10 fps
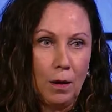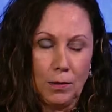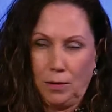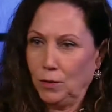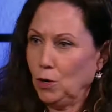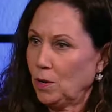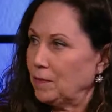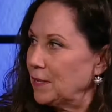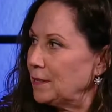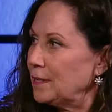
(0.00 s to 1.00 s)
Say, you don't have
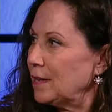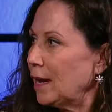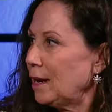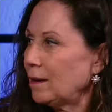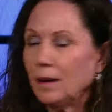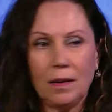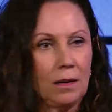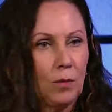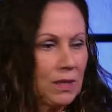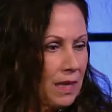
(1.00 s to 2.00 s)
an estate?
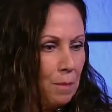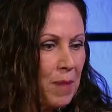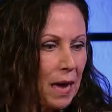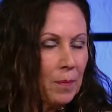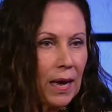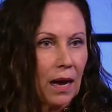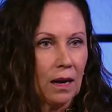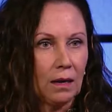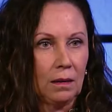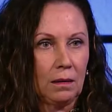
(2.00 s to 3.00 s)
What's that backpack?
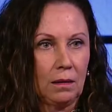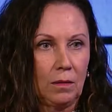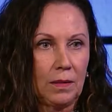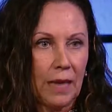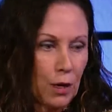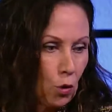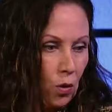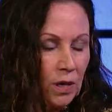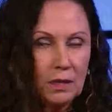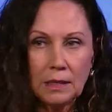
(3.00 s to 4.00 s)
Is that
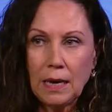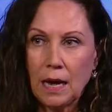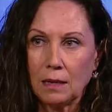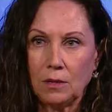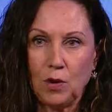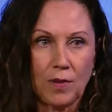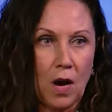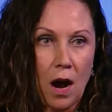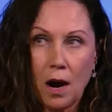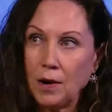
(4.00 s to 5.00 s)
yours? Yes. Do you have a
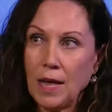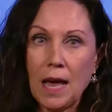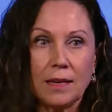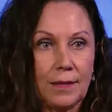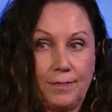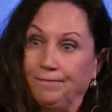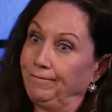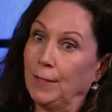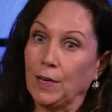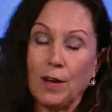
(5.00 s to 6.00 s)
car? Yes.
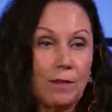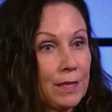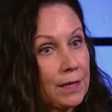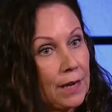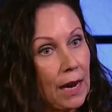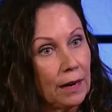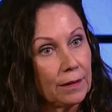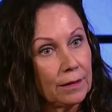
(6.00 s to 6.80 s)
Then you have an estate.